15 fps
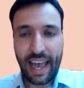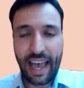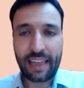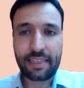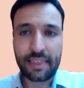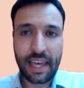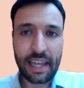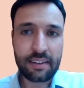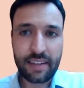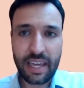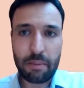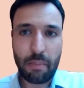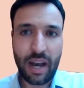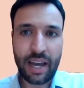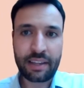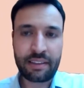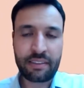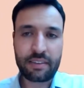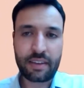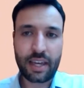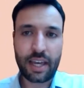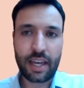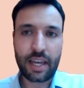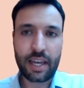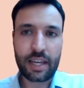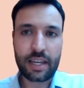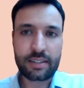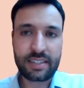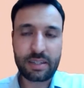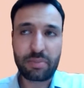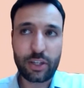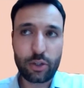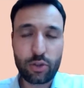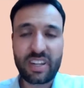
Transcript: and then they might simply